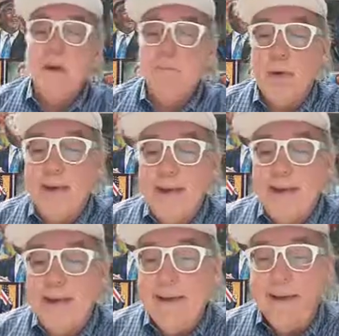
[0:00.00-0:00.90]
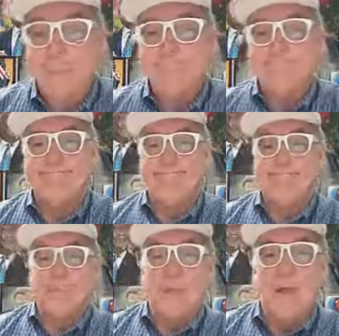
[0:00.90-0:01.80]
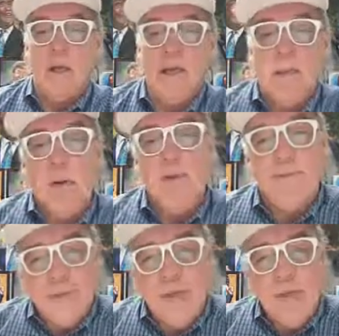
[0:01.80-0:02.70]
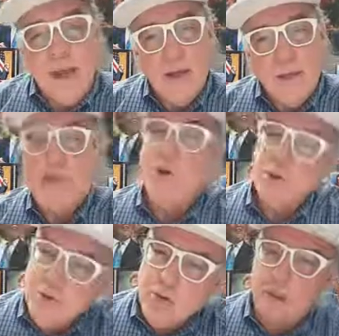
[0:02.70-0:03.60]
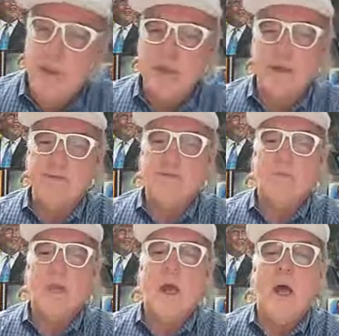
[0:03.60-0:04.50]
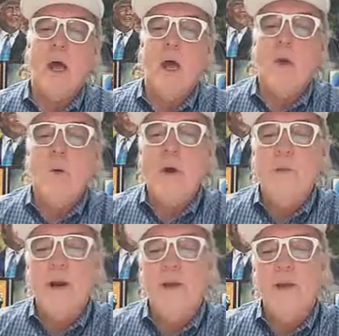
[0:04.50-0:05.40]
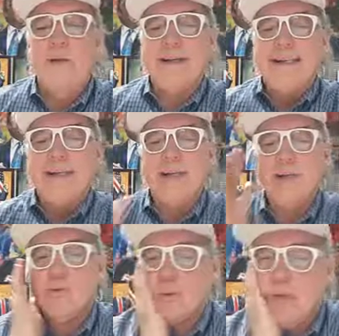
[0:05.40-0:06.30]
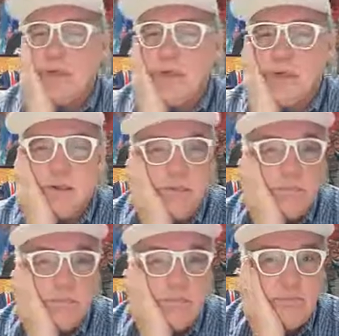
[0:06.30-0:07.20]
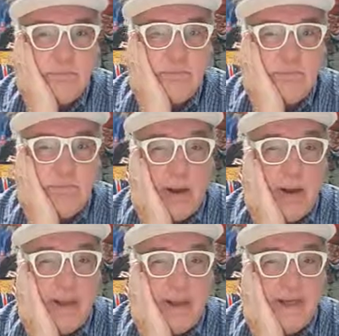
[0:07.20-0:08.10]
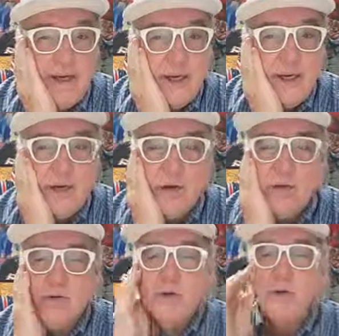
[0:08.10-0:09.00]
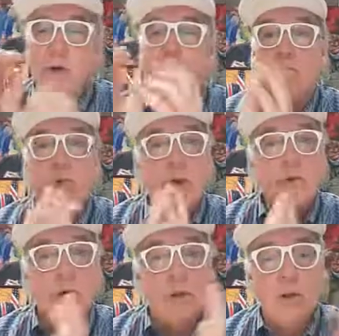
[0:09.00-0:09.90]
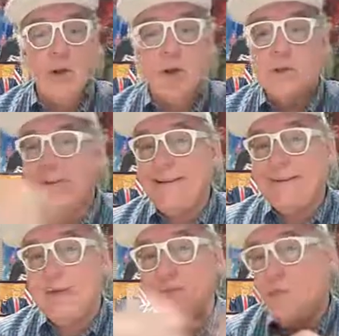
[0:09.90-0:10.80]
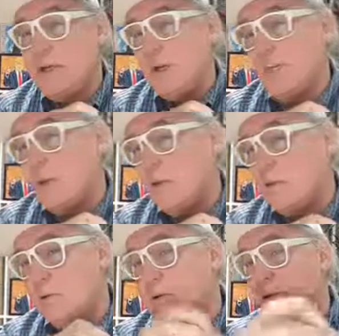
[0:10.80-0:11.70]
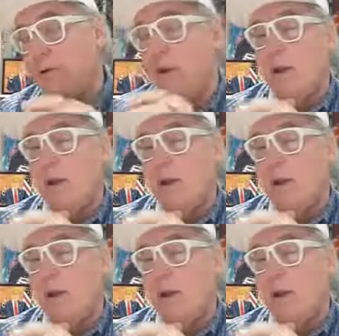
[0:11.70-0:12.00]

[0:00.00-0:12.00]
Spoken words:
Put it in here. Could it be worth $50,000? Sure it could. What about other intangibles such as politicos or brother-in-laws? I mean, suppose you had a brother-in-law that